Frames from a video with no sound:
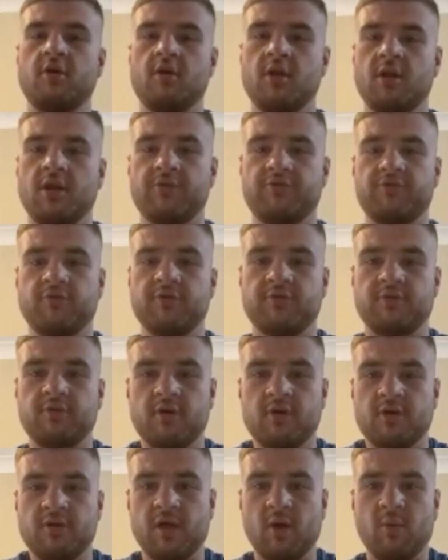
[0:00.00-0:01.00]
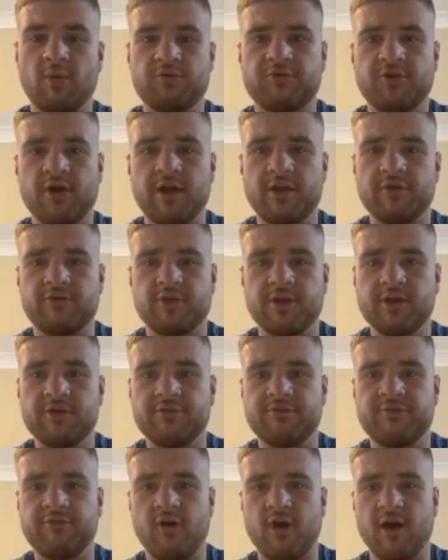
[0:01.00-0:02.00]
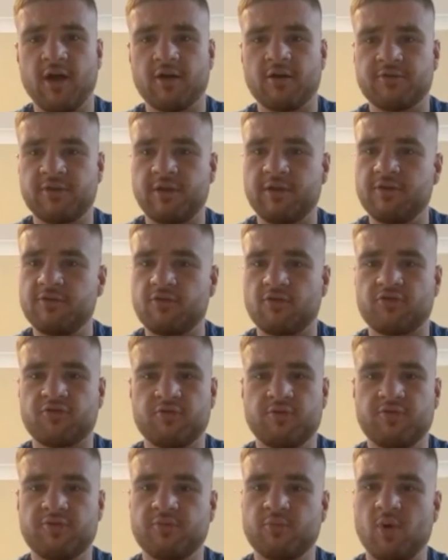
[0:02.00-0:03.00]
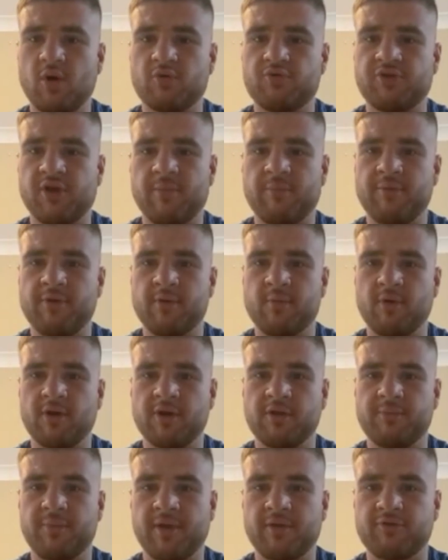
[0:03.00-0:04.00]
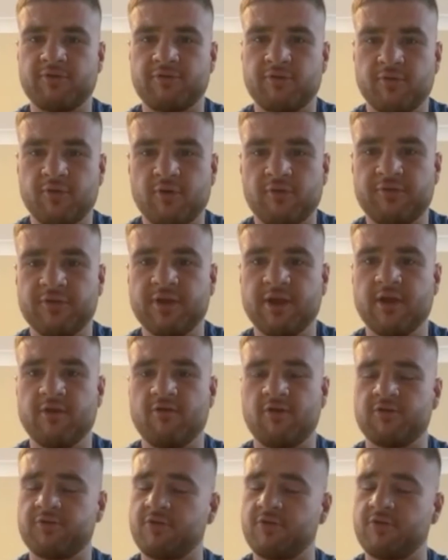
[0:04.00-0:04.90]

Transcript: listen, no one's saying it's an easy fight, because Anthony Joshua is a world champion, one of the best of the era.